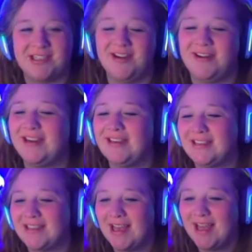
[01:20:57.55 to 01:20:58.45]
earrings.
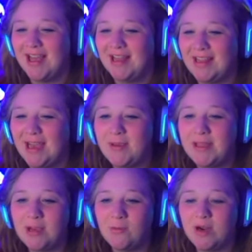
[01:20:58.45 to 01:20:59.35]
I mean,
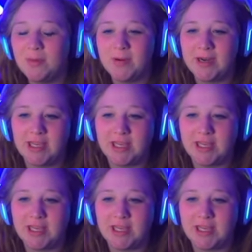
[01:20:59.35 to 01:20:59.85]
they were pretty